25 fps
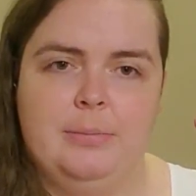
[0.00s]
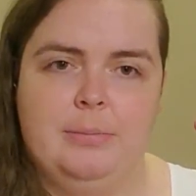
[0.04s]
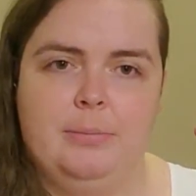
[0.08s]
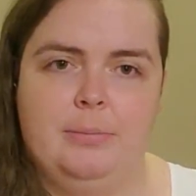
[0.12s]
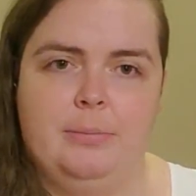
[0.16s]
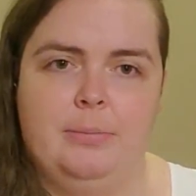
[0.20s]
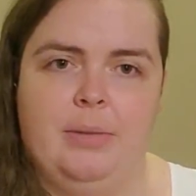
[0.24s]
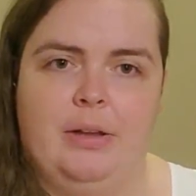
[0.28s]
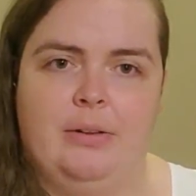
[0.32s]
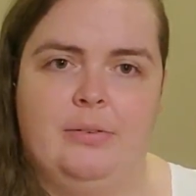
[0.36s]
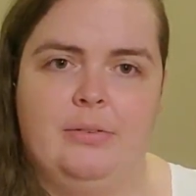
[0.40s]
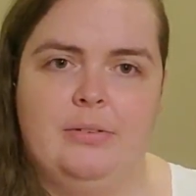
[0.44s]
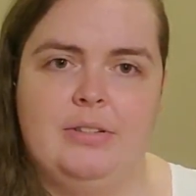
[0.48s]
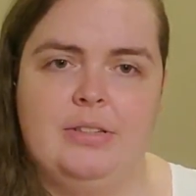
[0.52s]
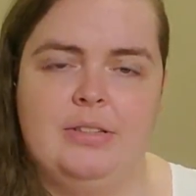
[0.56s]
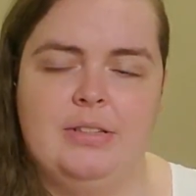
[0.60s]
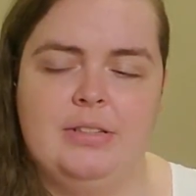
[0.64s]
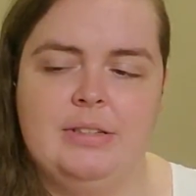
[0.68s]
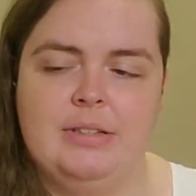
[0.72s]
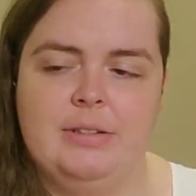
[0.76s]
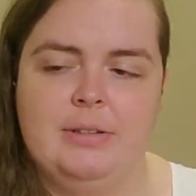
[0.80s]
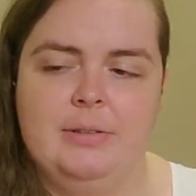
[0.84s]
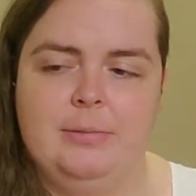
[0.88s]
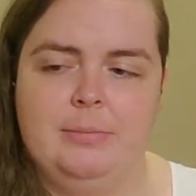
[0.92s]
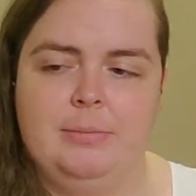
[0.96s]

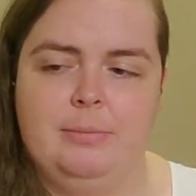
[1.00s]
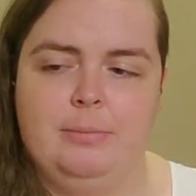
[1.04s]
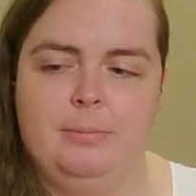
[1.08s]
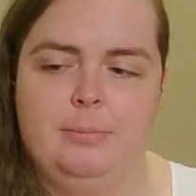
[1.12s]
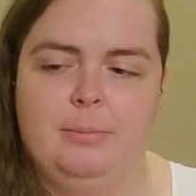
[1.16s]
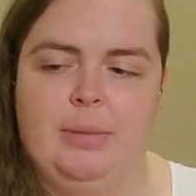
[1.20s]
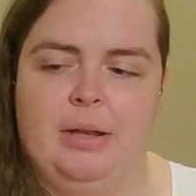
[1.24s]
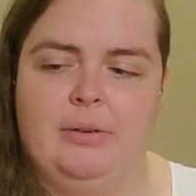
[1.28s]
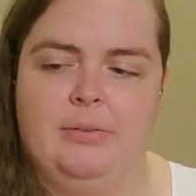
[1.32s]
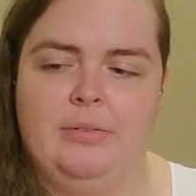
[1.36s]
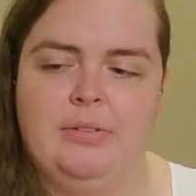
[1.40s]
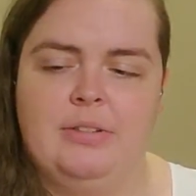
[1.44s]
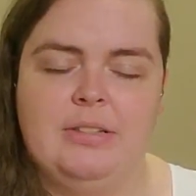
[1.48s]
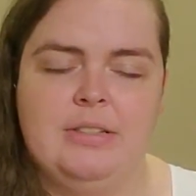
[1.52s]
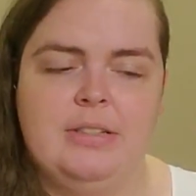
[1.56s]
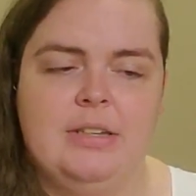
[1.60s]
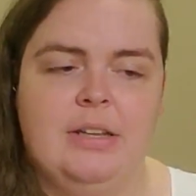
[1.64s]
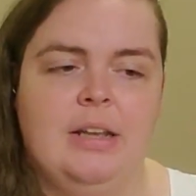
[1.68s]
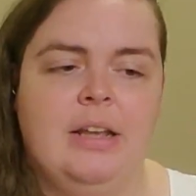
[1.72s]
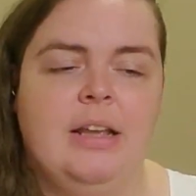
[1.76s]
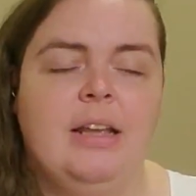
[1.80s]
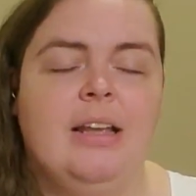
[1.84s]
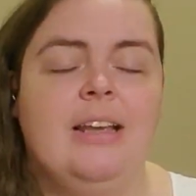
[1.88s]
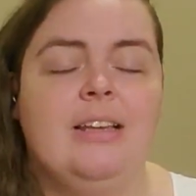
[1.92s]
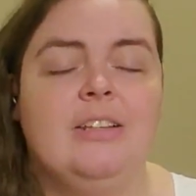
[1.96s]
bounce, bounce.
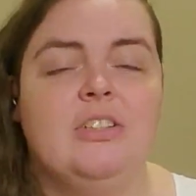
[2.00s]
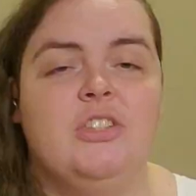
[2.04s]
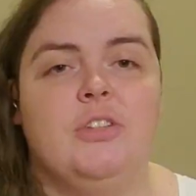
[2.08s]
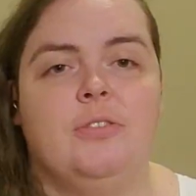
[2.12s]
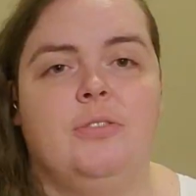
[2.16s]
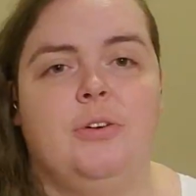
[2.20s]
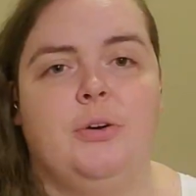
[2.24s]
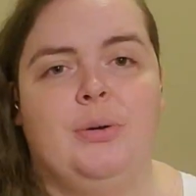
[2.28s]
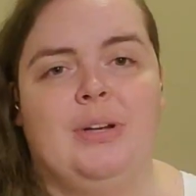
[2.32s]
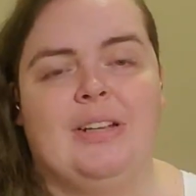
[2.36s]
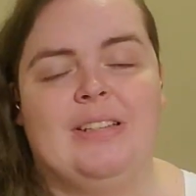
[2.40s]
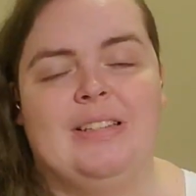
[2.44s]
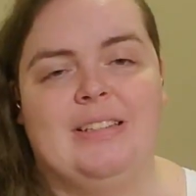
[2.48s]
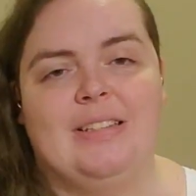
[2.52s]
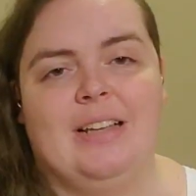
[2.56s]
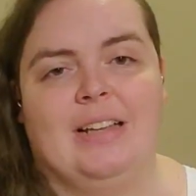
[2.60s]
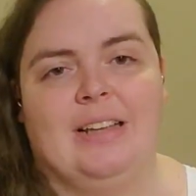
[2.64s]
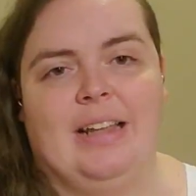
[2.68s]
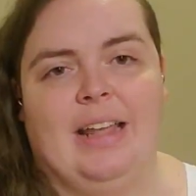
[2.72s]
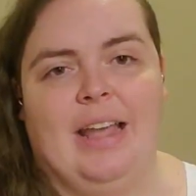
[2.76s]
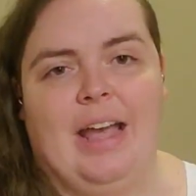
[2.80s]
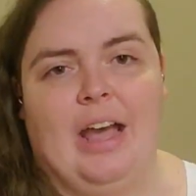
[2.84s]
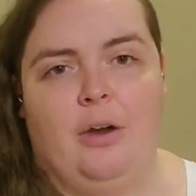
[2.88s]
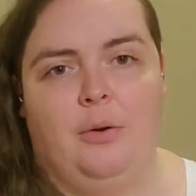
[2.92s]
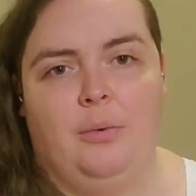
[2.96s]
So the focus is
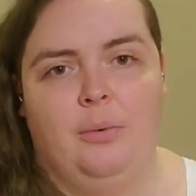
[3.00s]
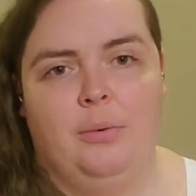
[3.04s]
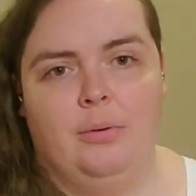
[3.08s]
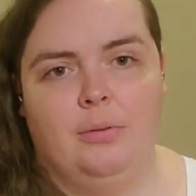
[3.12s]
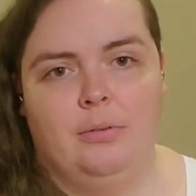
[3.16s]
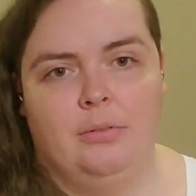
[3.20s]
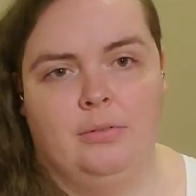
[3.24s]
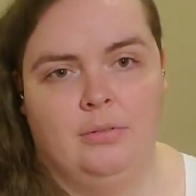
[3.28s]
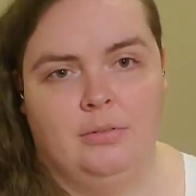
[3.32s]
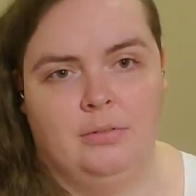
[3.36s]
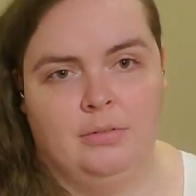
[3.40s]
on the out.